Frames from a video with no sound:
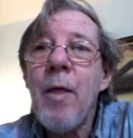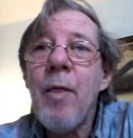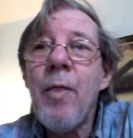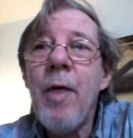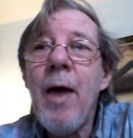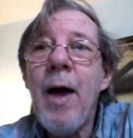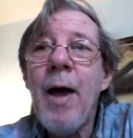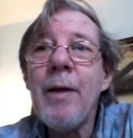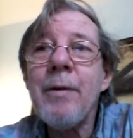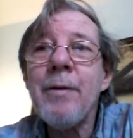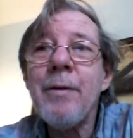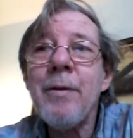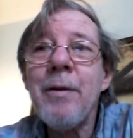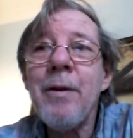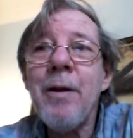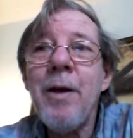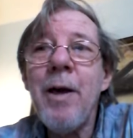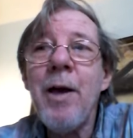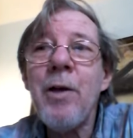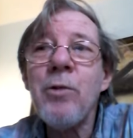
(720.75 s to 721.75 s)
that
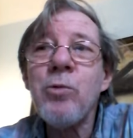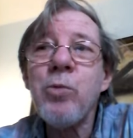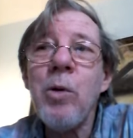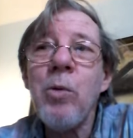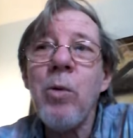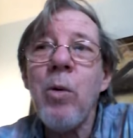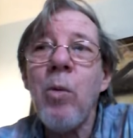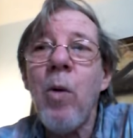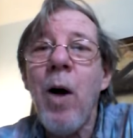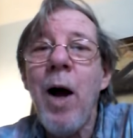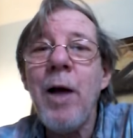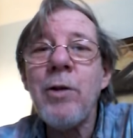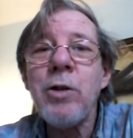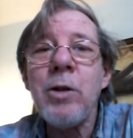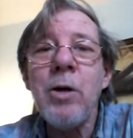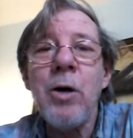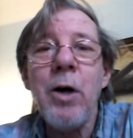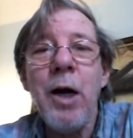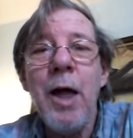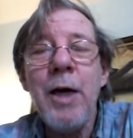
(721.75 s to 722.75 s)
as we were
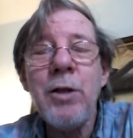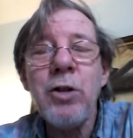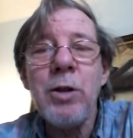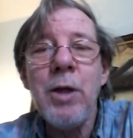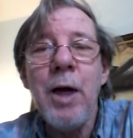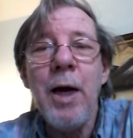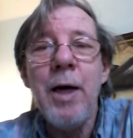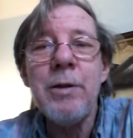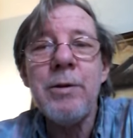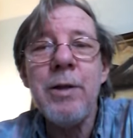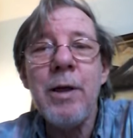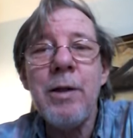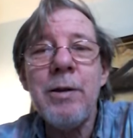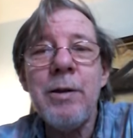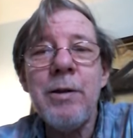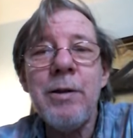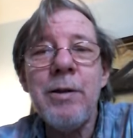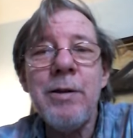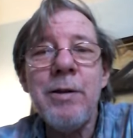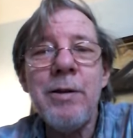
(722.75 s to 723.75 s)
watching on election night,
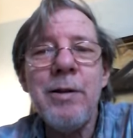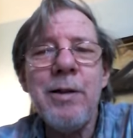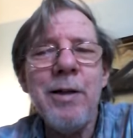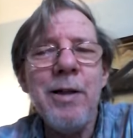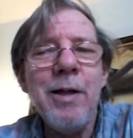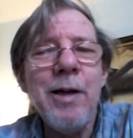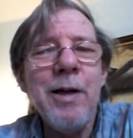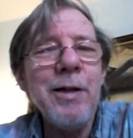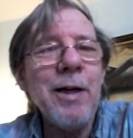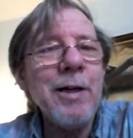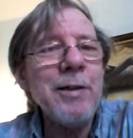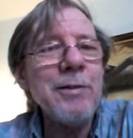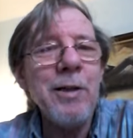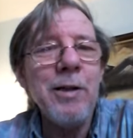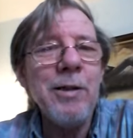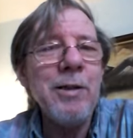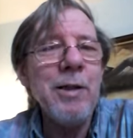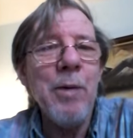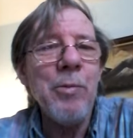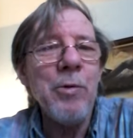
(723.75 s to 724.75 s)
and, and like I
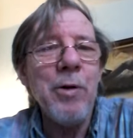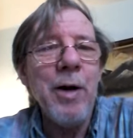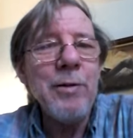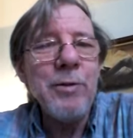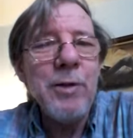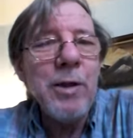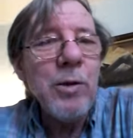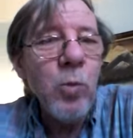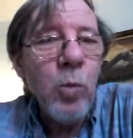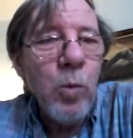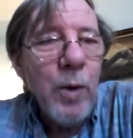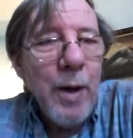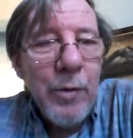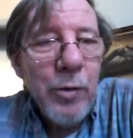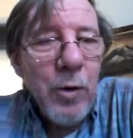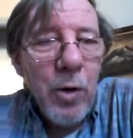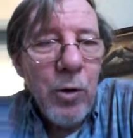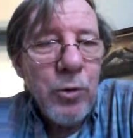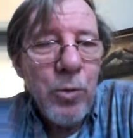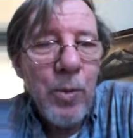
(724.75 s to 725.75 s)
said, the Democrats didn't
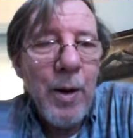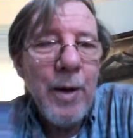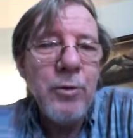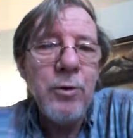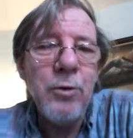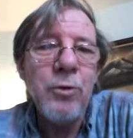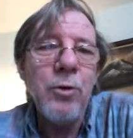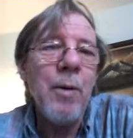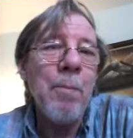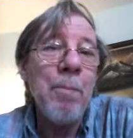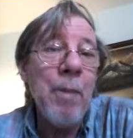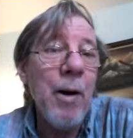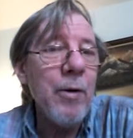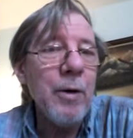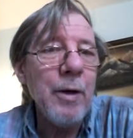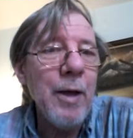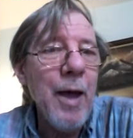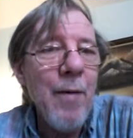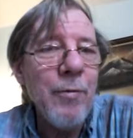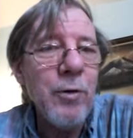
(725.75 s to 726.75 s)
win those races, or
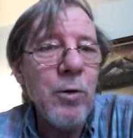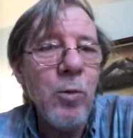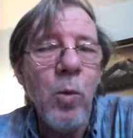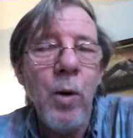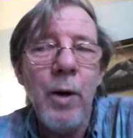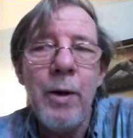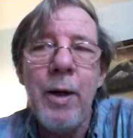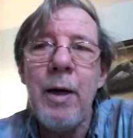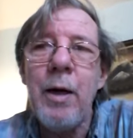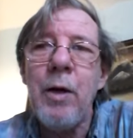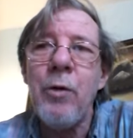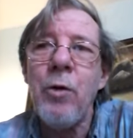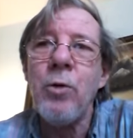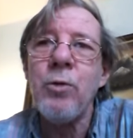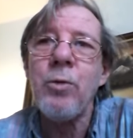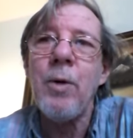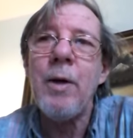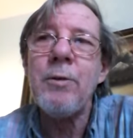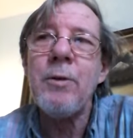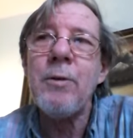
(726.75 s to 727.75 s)
apparently haven't won any of
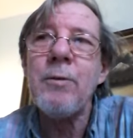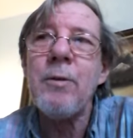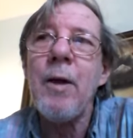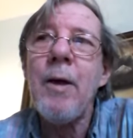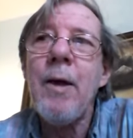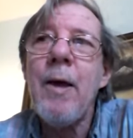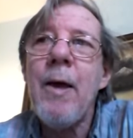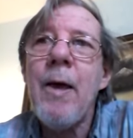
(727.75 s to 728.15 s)
those races.